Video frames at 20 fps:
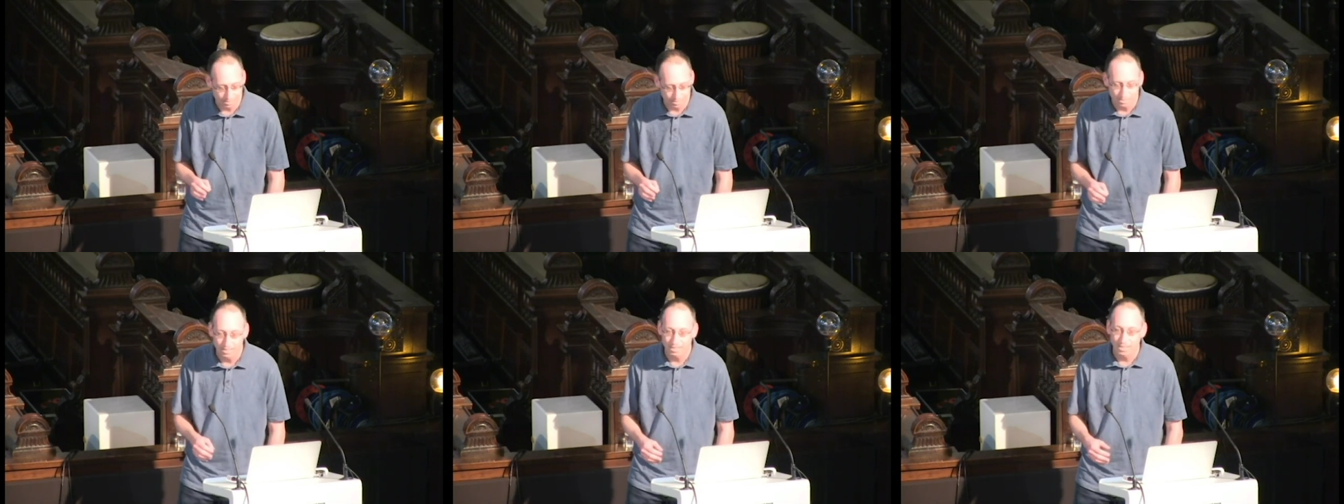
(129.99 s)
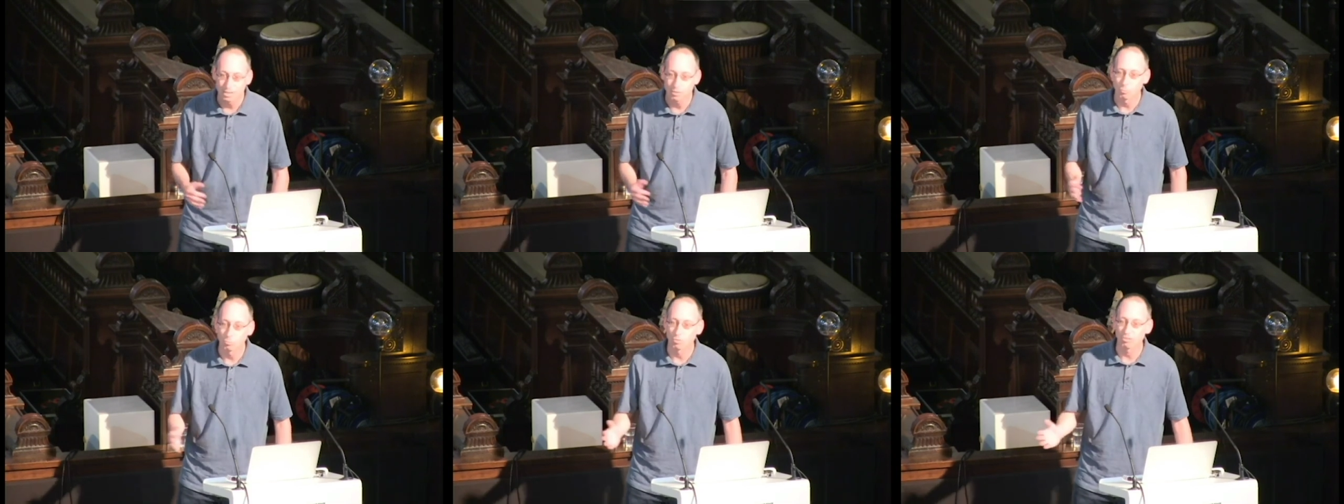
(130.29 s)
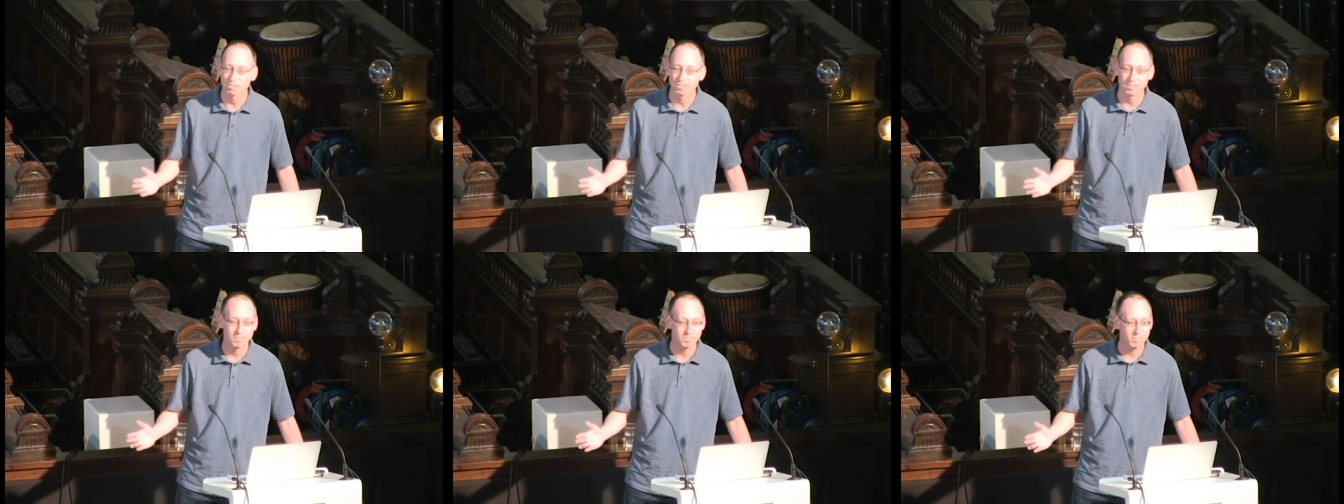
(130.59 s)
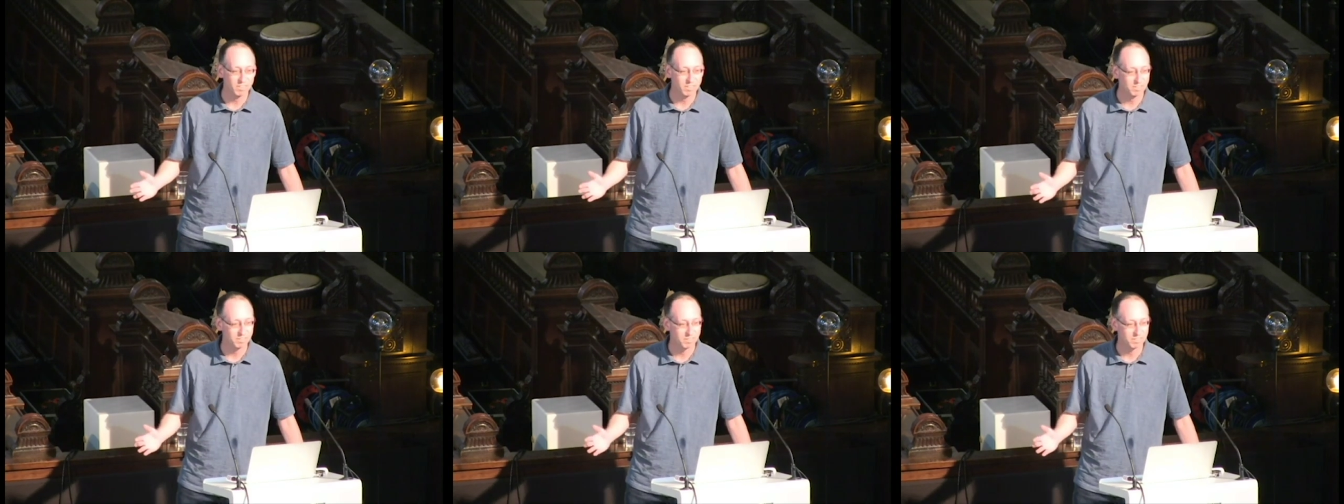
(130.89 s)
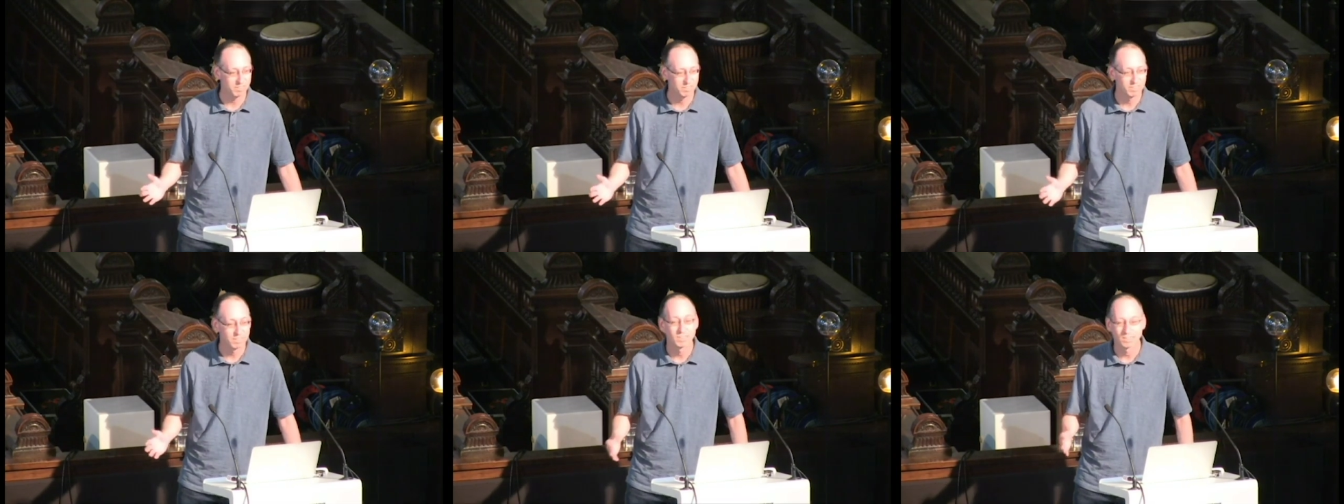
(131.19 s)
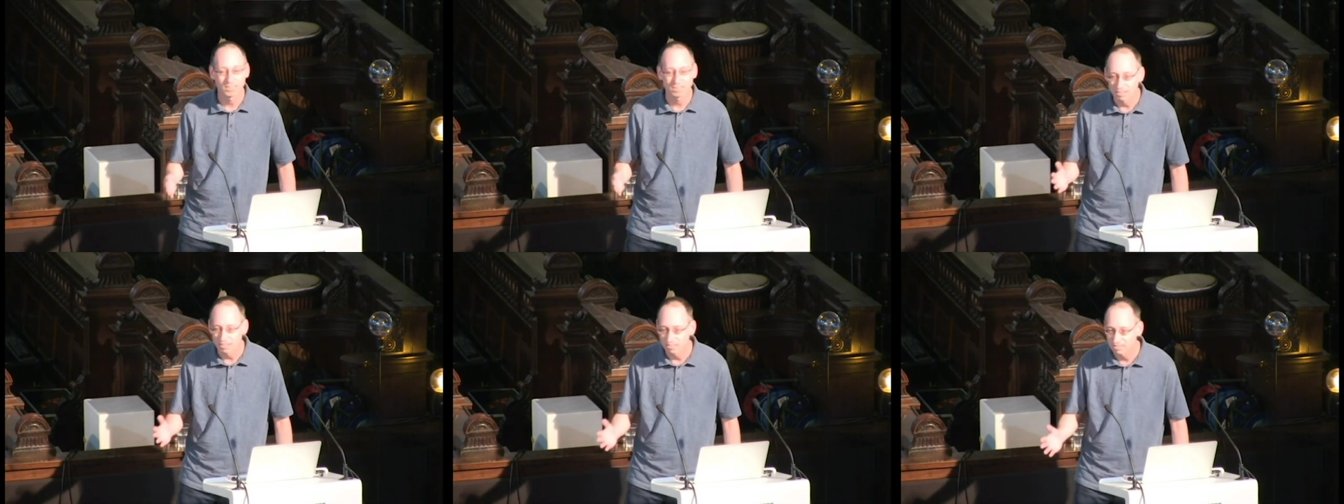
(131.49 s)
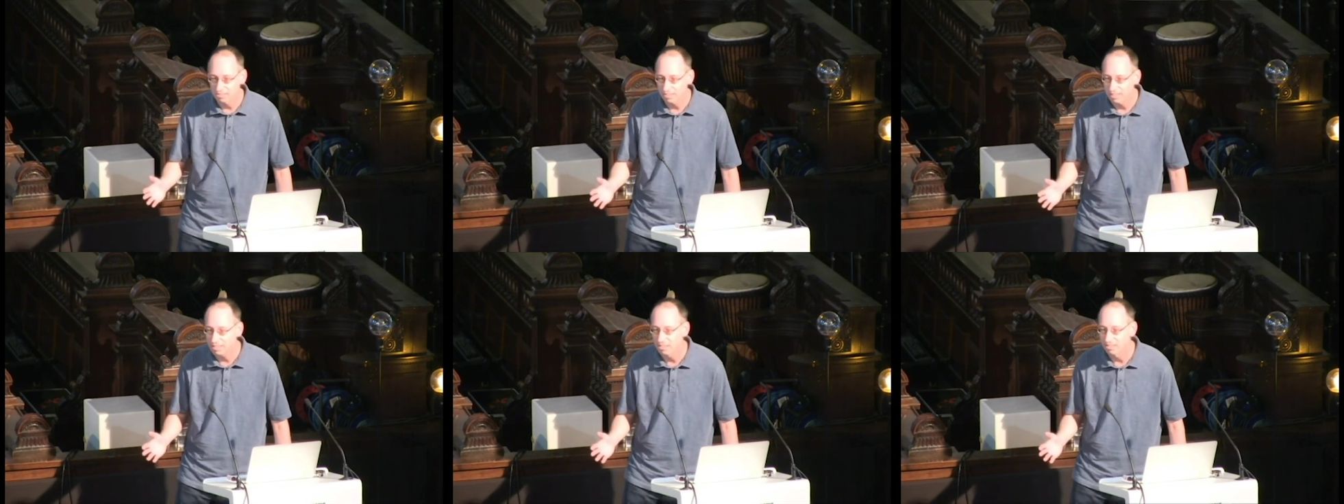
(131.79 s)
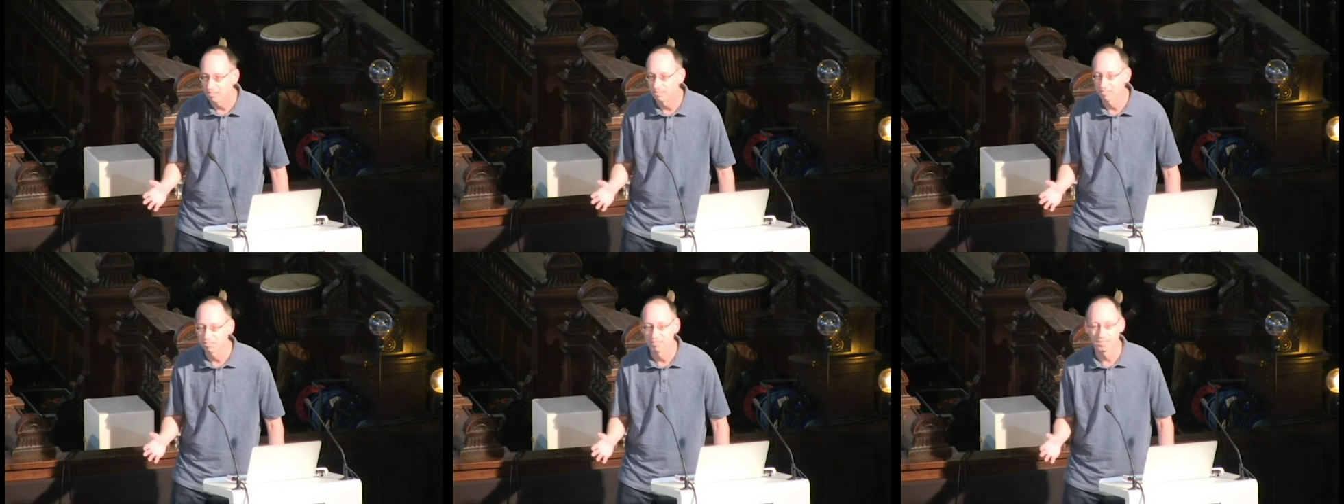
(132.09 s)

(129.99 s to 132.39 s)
And what's serverless? It's stateless.